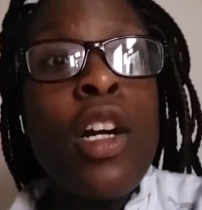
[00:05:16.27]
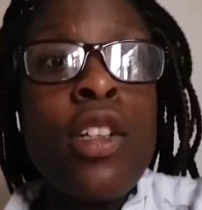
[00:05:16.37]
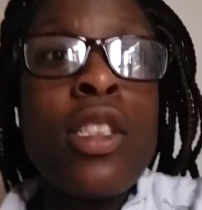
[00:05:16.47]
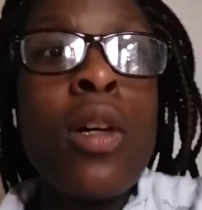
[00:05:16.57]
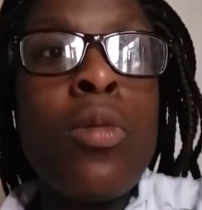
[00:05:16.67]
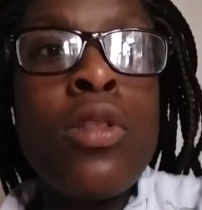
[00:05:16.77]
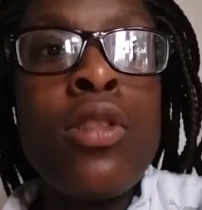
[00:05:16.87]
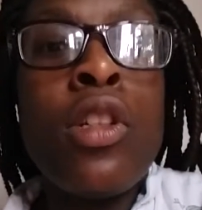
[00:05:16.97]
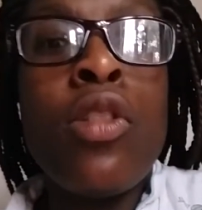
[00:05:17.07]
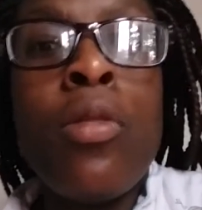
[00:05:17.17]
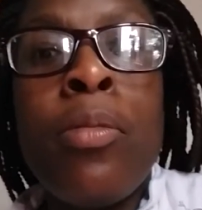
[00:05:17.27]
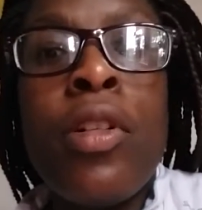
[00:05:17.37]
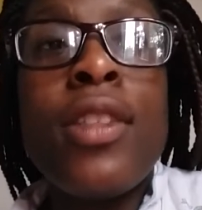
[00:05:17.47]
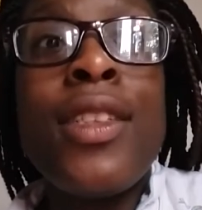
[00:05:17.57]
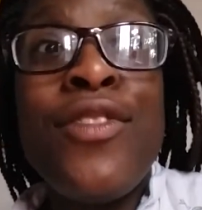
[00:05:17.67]
So I want to do an
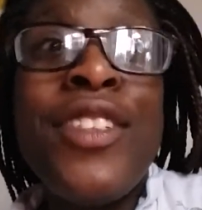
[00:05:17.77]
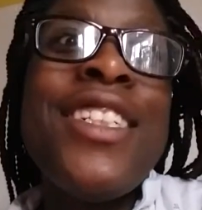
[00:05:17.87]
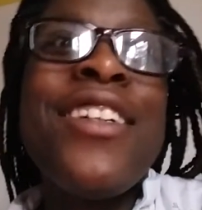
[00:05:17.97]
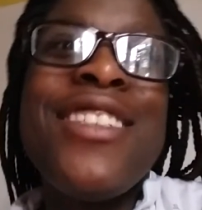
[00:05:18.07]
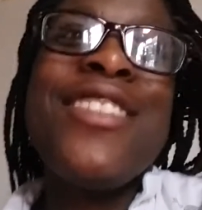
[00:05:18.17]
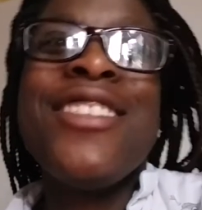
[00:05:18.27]
unboxing video, which I'm